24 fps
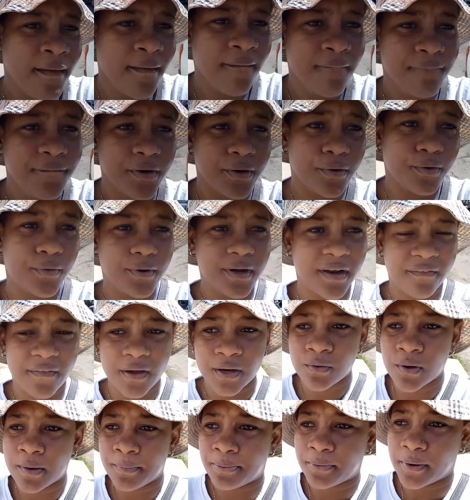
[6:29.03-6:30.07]
Who never
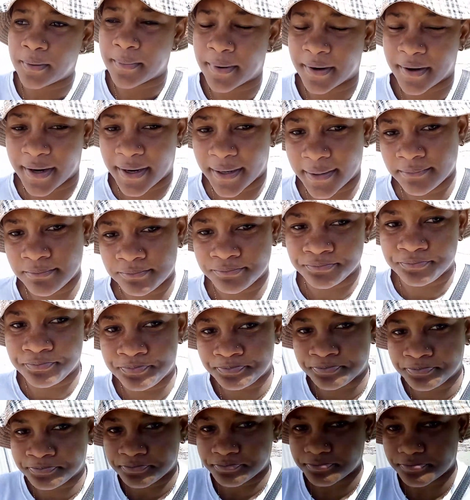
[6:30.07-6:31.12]
know Port Maria?
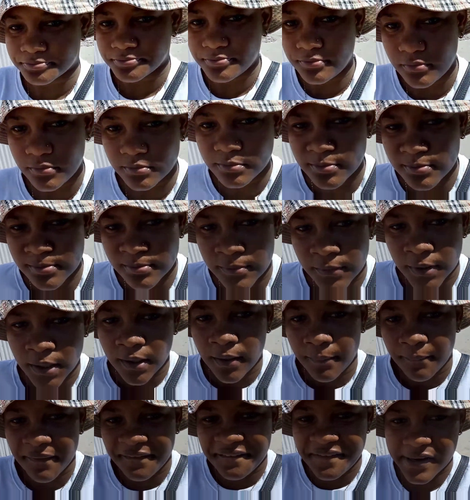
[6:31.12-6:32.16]

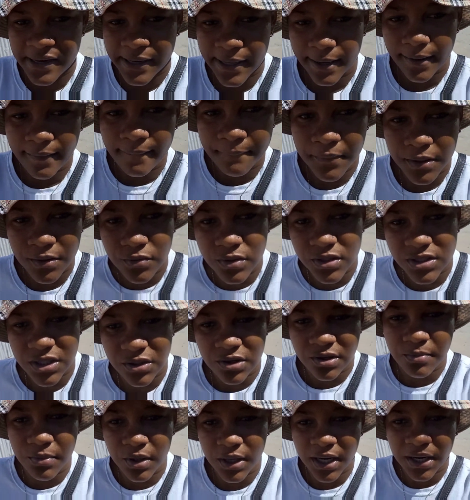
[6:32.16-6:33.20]
I feel like I'm in was
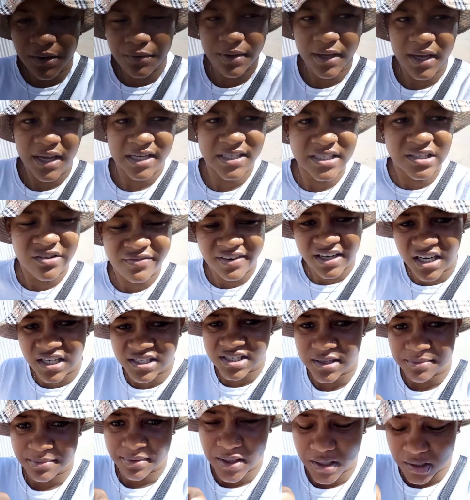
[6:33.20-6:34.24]
around. But anyway, guys, over this
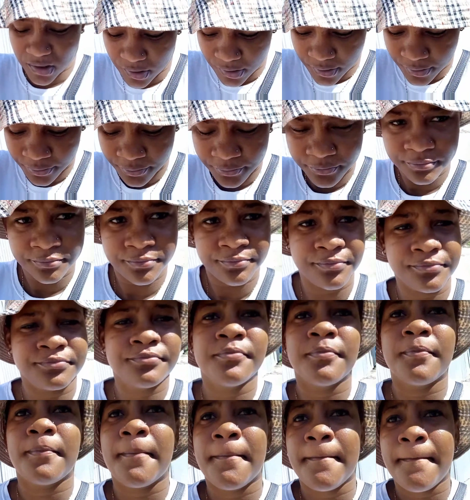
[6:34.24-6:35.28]
time I go.
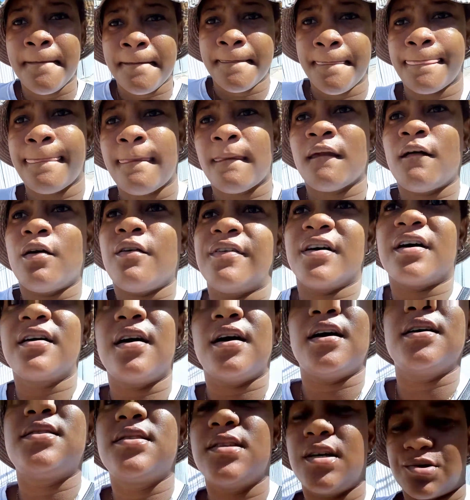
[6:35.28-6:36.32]
Over
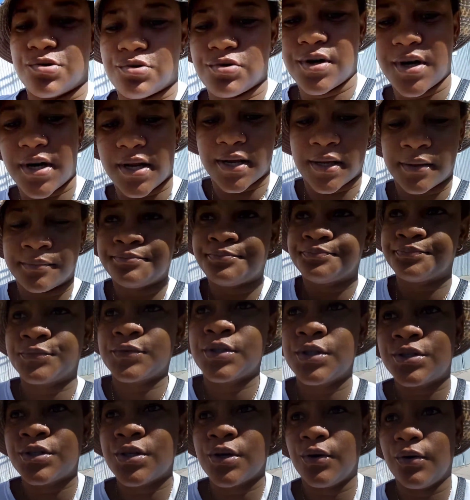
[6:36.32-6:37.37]
across that road, yeah.
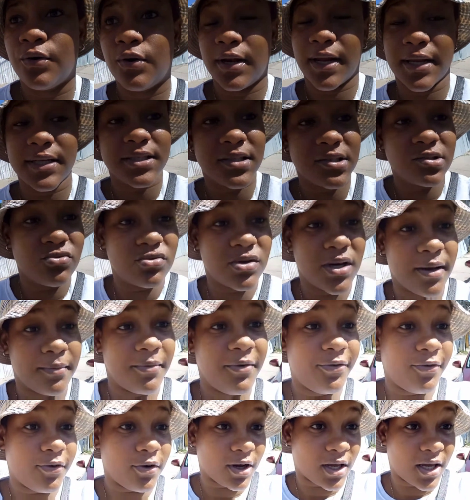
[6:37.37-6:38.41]
So let's do that
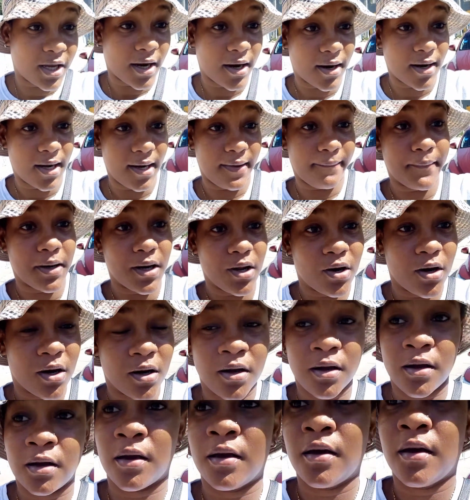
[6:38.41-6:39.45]
before Kiara lick me
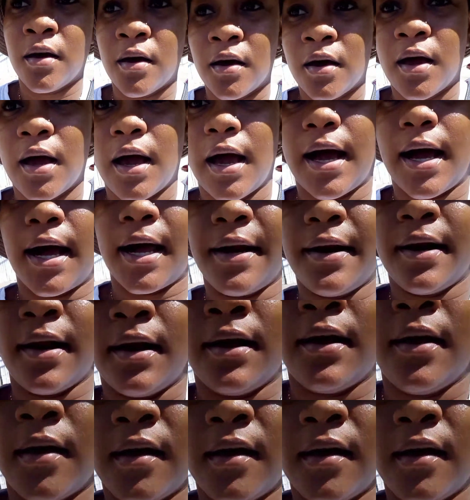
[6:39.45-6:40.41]
down and